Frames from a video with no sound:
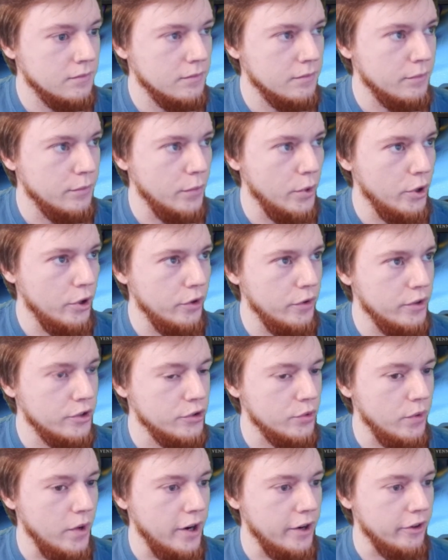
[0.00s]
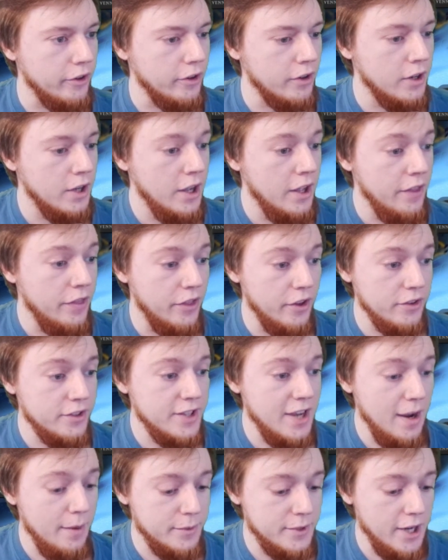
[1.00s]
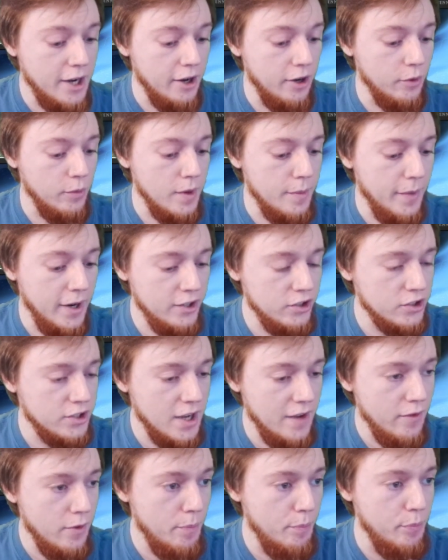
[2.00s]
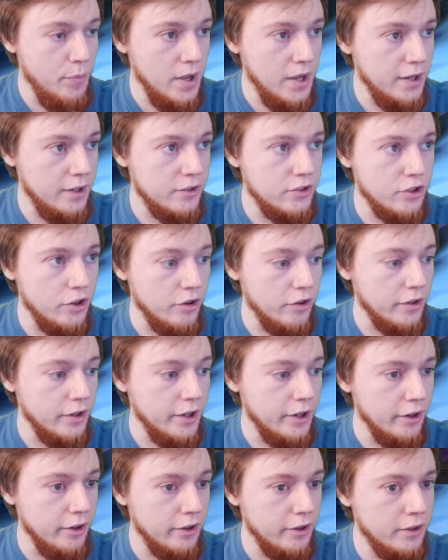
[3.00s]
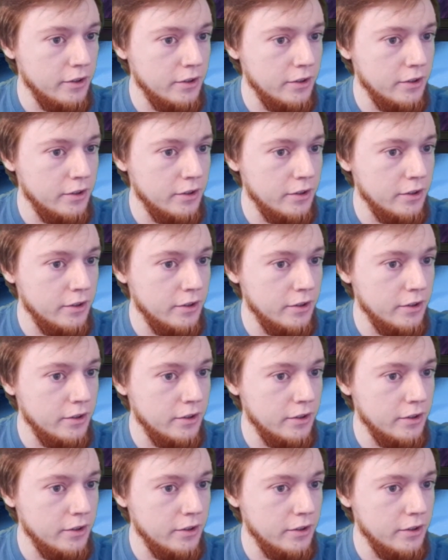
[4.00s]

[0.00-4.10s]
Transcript: Murderous Rider. They're tapped out. We might just have a big turn here.